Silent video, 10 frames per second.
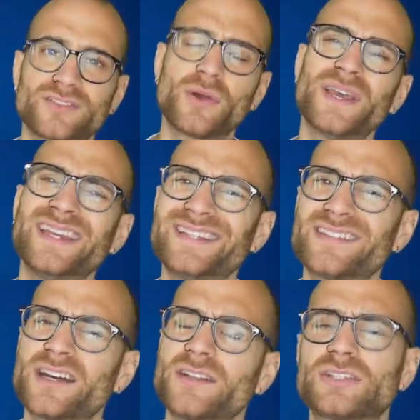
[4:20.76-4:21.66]
So in
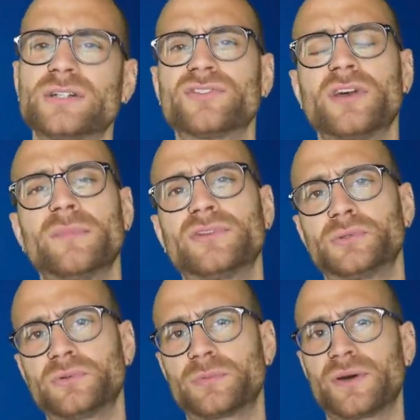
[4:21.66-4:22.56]
this article, Simon
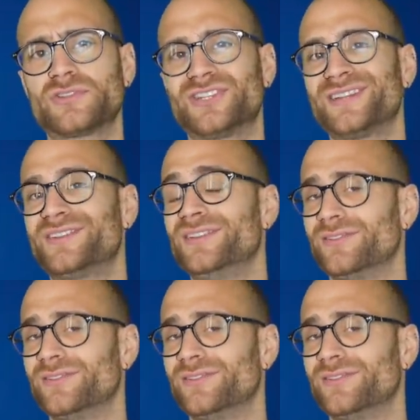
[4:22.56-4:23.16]
talks about Chelsea's